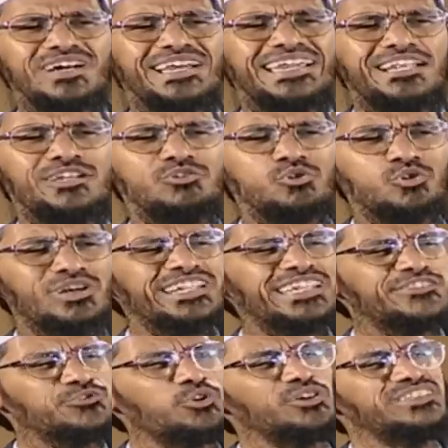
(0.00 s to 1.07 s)
the Hindu
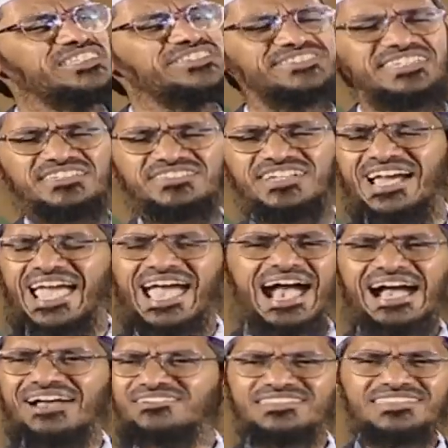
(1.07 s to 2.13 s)
critics quote these things?
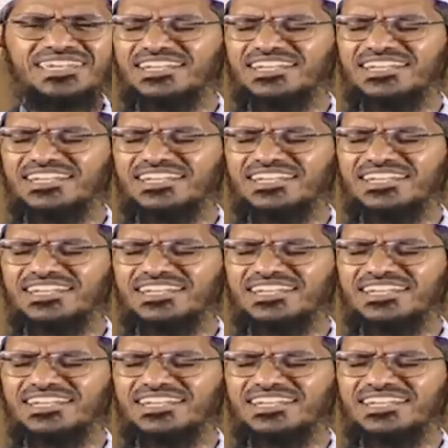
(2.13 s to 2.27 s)
Haven't